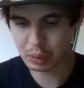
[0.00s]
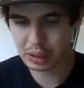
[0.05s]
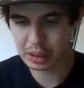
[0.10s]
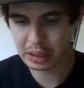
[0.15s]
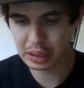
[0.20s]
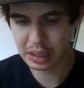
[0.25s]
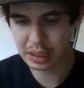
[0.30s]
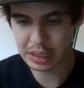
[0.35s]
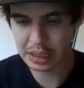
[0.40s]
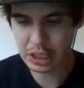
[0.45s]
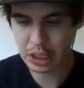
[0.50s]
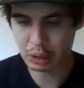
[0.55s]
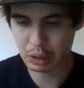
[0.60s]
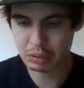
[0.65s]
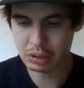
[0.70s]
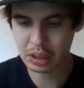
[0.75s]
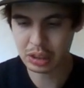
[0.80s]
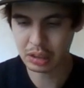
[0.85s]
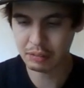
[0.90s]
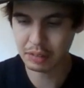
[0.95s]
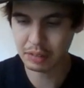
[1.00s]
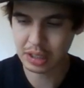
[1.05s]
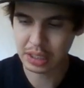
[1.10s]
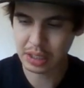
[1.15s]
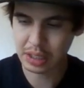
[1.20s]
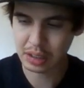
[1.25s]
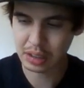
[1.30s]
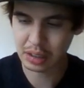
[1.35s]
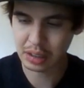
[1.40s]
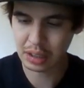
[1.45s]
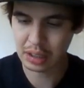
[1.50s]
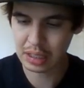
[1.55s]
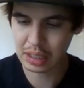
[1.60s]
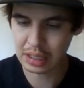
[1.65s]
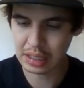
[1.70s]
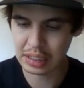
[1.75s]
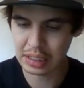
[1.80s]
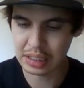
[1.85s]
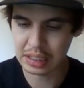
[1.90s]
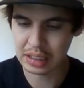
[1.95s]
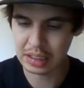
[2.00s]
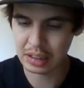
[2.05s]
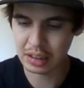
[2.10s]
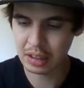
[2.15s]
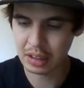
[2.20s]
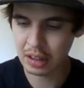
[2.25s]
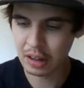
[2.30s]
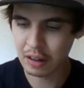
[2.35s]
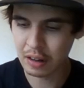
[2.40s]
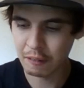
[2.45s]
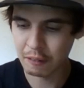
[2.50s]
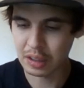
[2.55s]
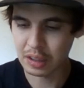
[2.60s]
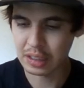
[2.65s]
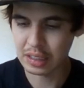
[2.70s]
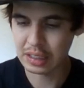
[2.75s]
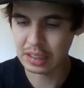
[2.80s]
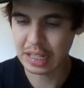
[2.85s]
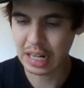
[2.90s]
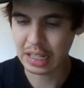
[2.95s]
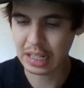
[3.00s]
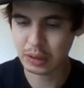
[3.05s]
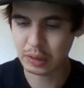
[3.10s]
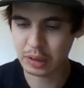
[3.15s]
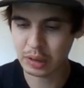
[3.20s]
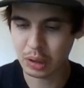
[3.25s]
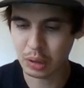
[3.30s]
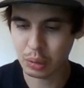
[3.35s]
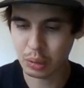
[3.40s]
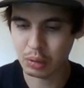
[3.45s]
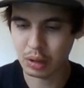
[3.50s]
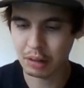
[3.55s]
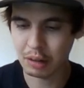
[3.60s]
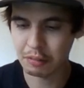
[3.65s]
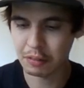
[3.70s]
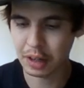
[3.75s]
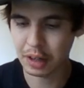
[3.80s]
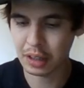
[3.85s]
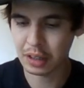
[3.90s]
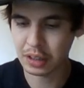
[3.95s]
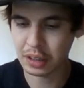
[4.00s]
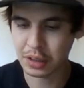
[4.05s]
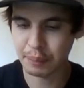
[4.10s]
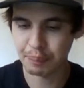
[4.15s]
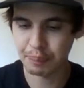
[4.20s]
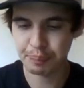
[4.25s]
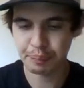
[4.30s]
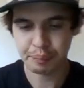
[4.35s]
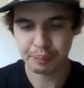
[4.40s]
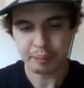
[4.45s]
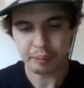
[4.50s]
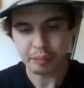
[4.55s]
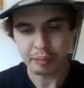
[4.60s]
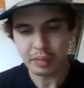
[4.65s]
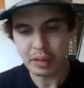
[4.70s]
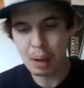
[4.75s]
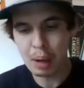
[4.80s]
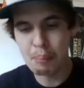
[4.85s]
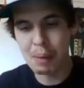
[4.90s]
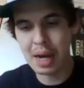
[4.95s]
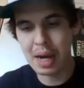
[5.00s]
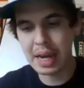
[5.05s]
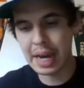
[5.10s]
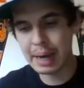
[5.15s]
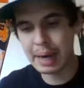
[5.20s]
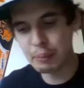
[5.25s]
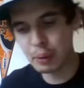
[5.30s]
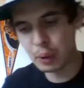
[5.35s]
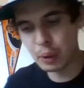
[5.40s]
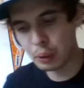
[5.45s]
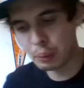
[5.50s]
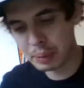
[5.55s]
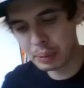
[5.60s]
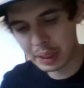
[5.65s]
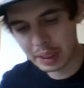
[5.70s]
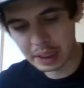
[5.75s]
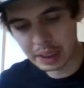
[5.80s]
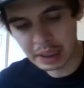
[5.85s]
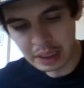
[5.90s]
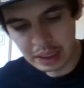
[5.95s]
winning the Coach of the Year this season for the Saskatchewan Roughriders. My MOP.